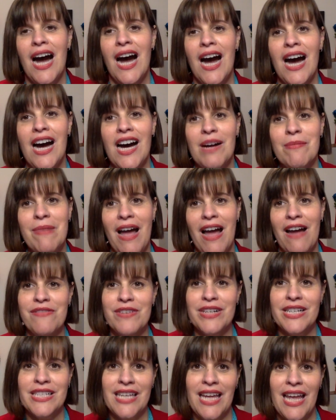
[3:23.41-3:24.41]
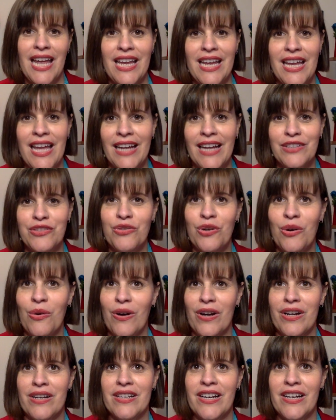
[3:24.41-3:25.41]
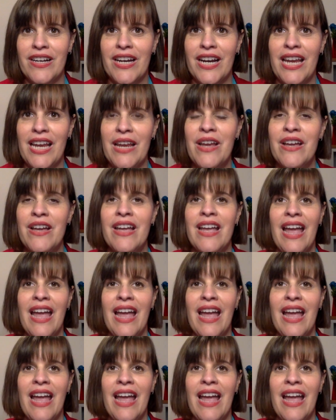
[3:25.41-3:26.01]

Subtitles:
Everyday Extraordinary.